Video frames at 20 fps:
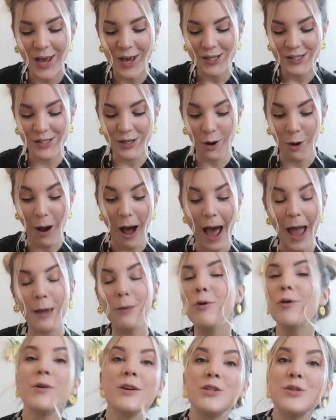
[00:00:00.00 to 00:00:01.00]
So
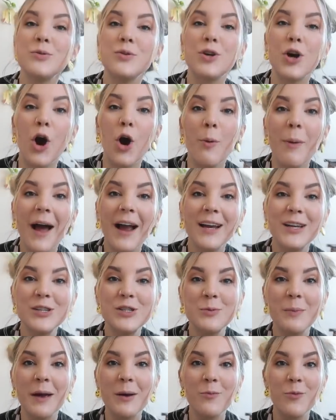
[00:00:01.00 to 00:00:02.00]
I'm going to go back
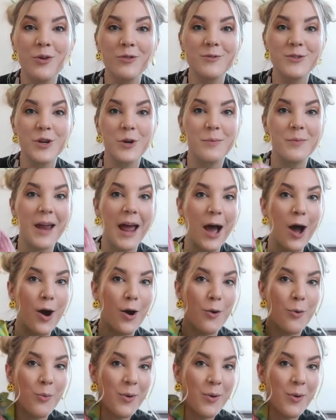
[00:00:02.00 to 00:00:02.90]
into my wardrobe now